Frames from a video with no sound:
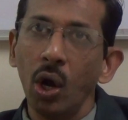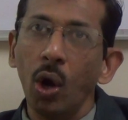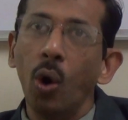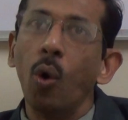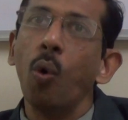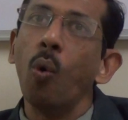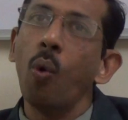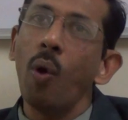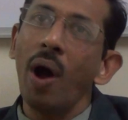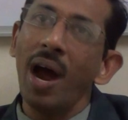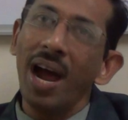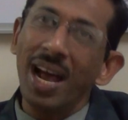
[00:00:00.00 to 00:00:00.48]

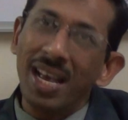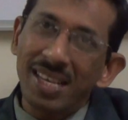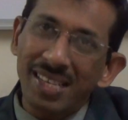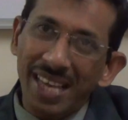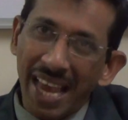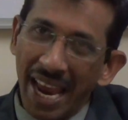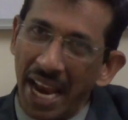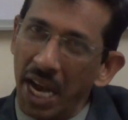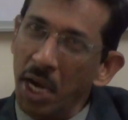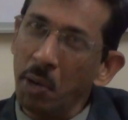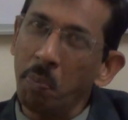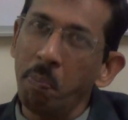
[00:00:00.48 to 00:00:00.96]
who has
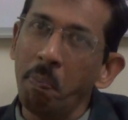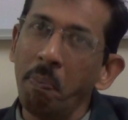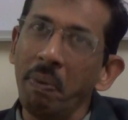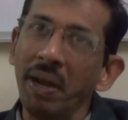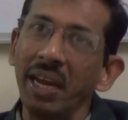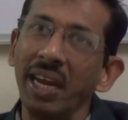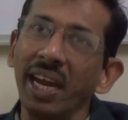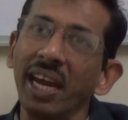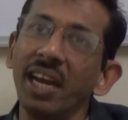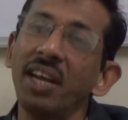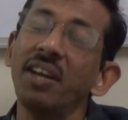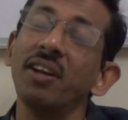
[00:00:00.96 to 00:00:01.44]
helped
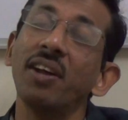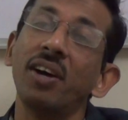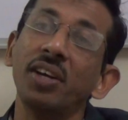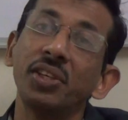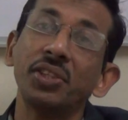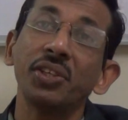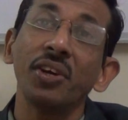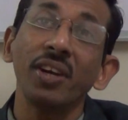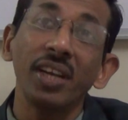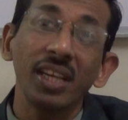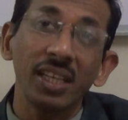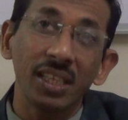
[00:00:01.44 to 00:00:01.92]
me in
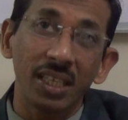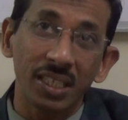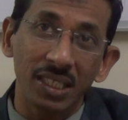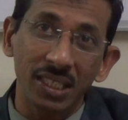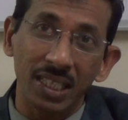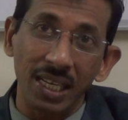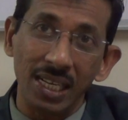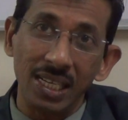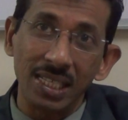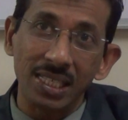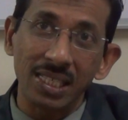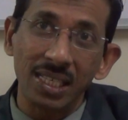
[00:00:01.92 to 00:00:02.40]
nurturing the
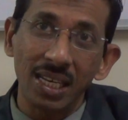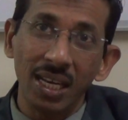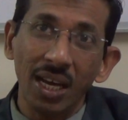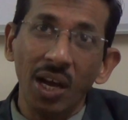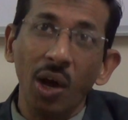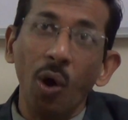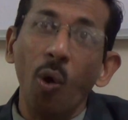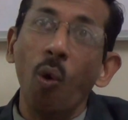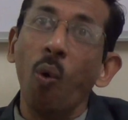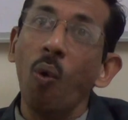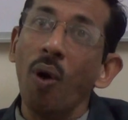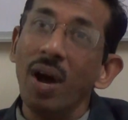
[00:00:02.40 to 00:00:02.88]
skills,
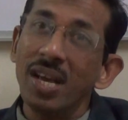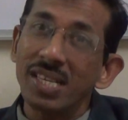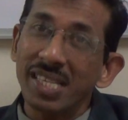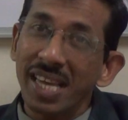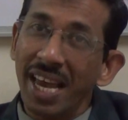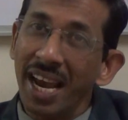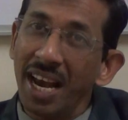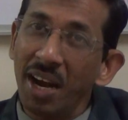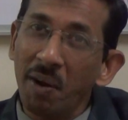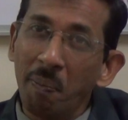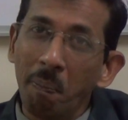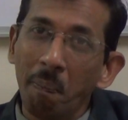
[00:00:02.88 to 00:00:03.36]
who has
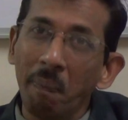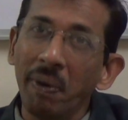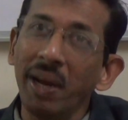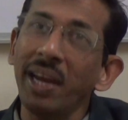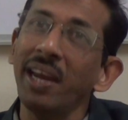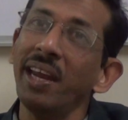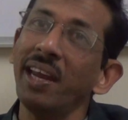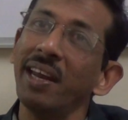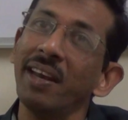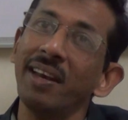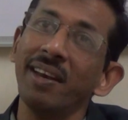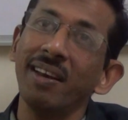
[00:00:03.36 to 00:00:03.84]
helped me
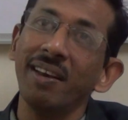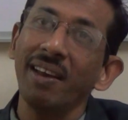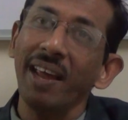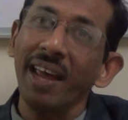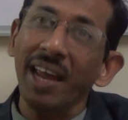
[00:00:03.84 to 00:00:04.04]
in